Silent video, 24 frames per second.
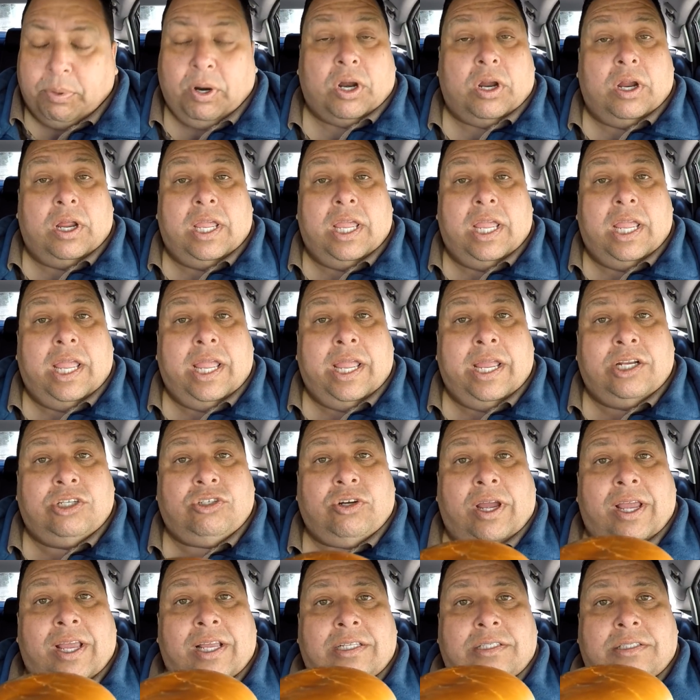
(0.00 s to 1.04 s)
Burger King
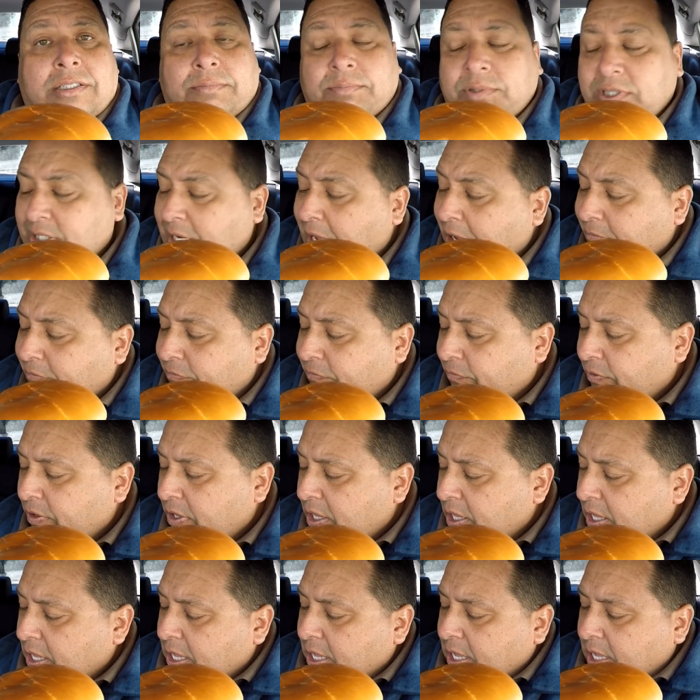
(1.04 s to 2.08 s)
trying some stuff.
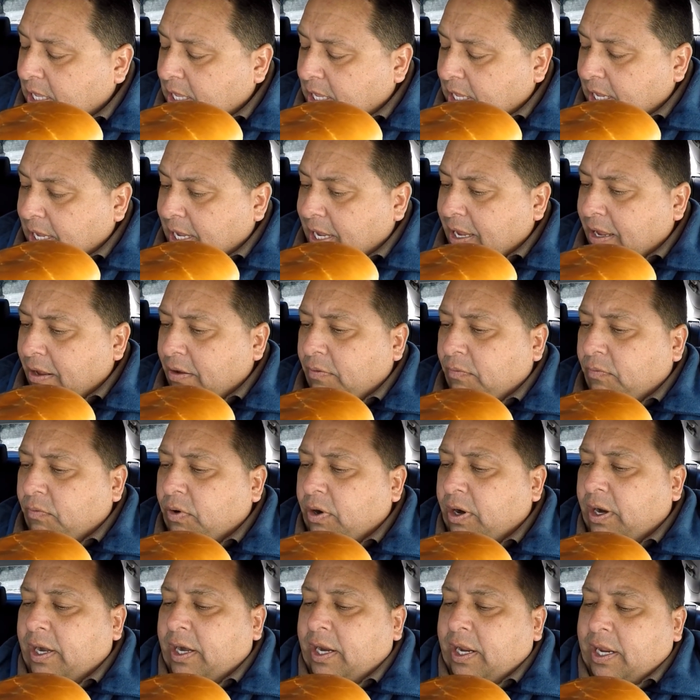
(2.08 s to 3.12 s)
And
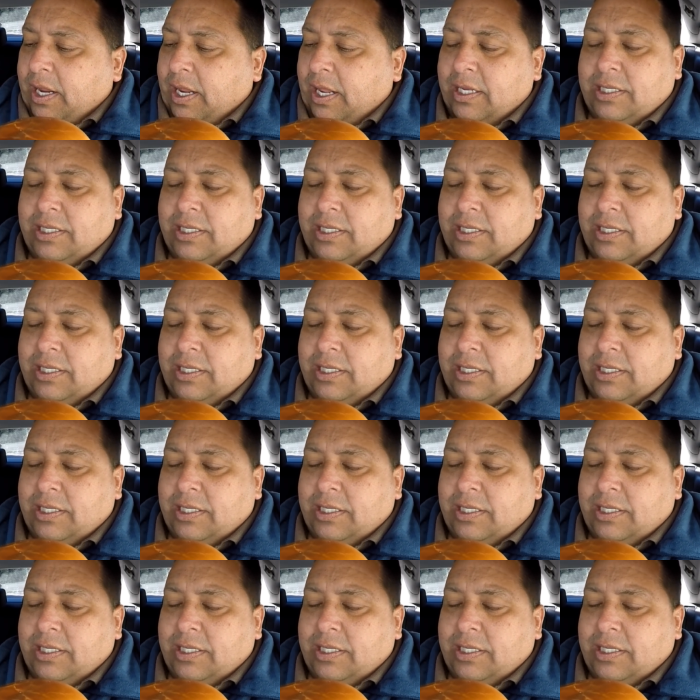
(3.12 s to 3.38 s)
we're gonna